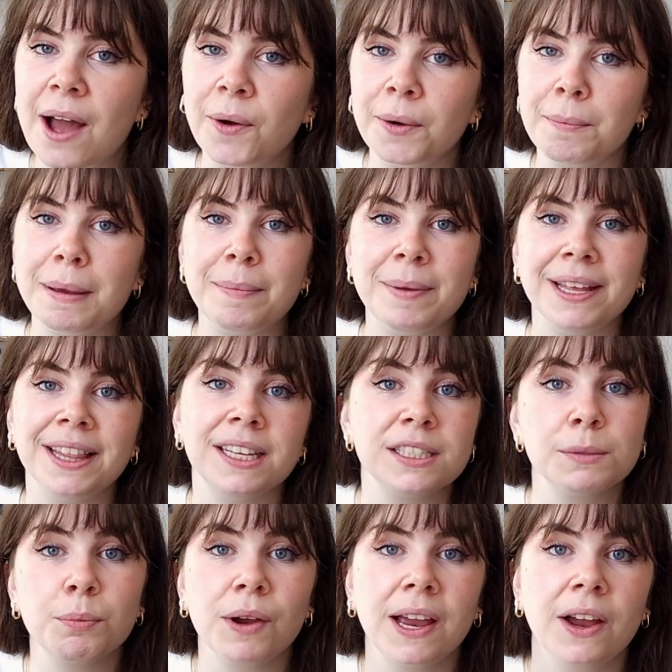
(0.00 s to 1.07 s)
out maybe in the
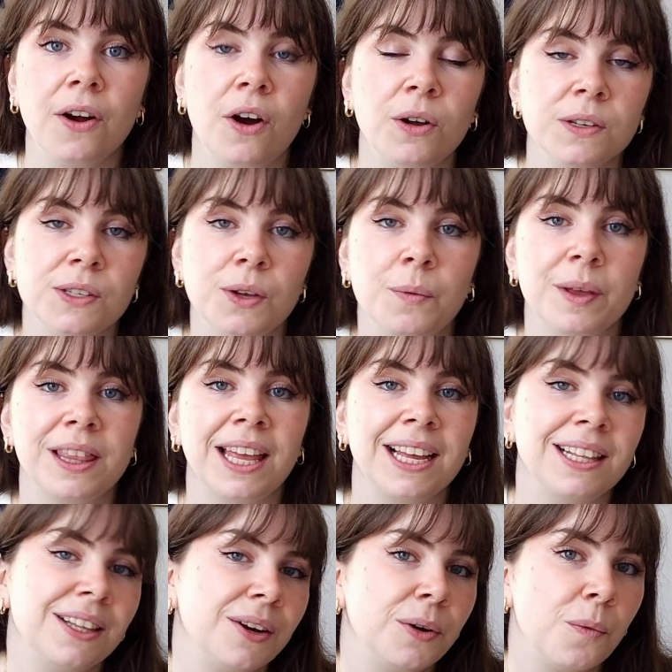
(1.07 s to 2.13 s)
spring, also with like
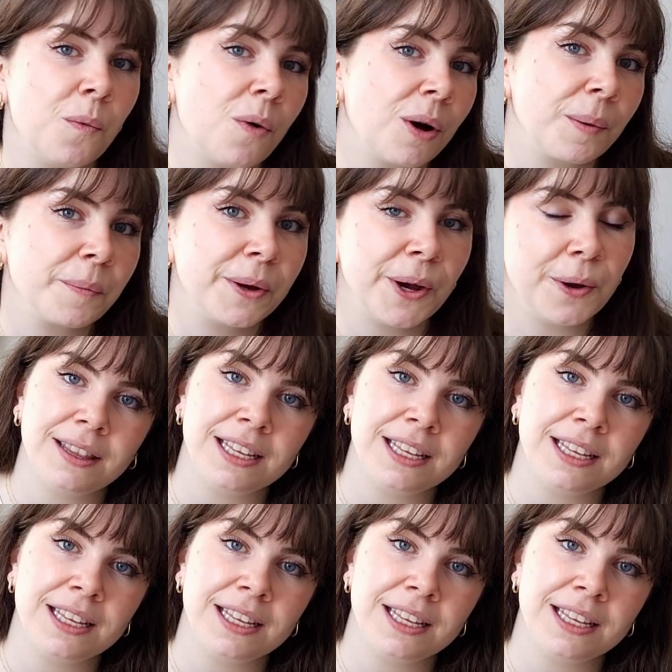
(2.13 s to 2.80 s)
a little warm coat.